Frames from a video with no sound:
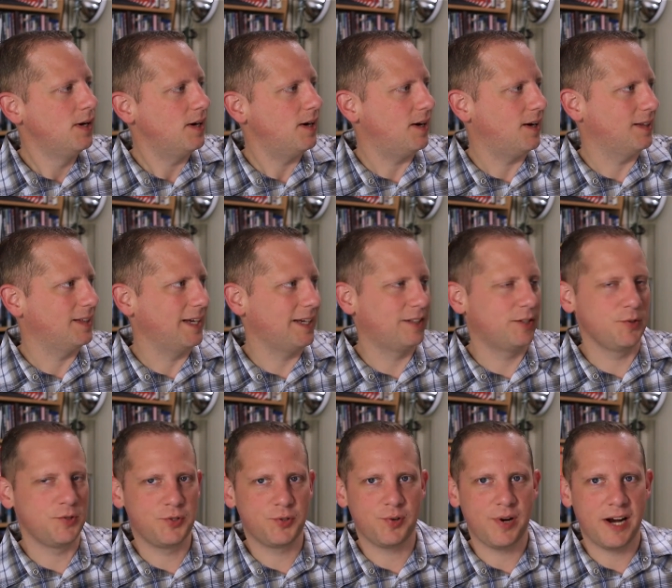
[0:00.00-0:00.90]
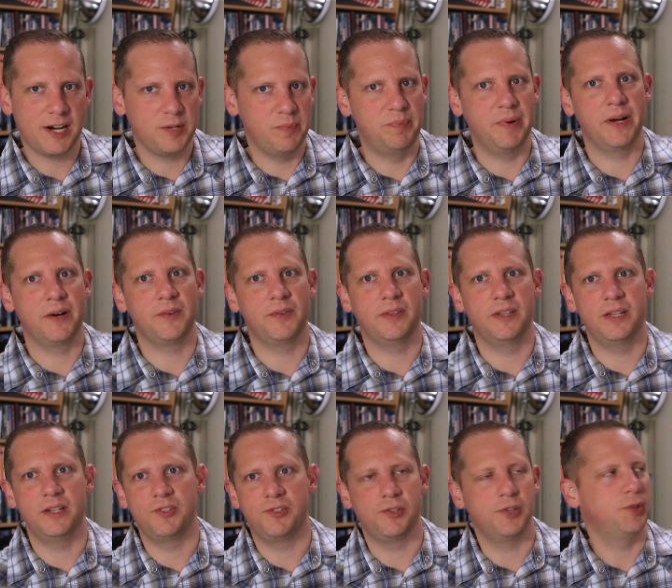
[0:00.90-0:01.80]
Uh, I like those tracks better
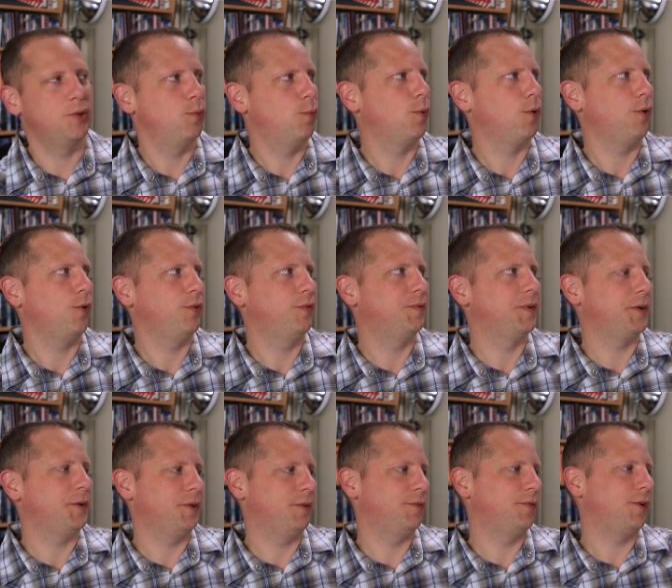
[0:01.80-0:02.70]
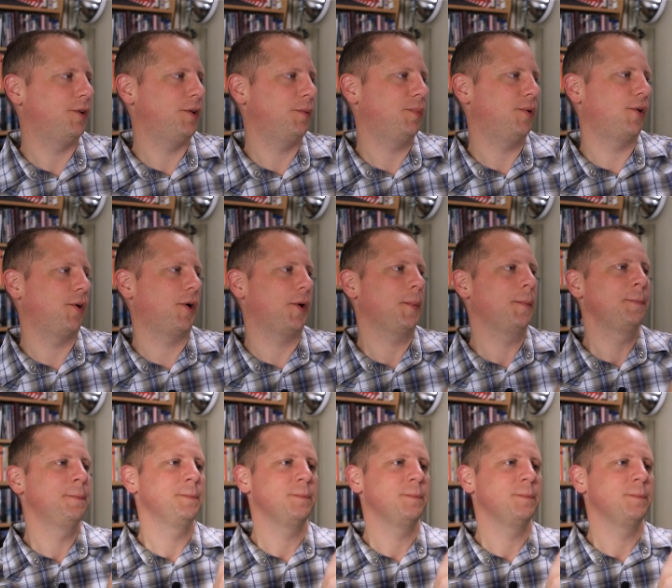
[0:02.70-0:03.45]
than Should the World Fail to Fall Apart.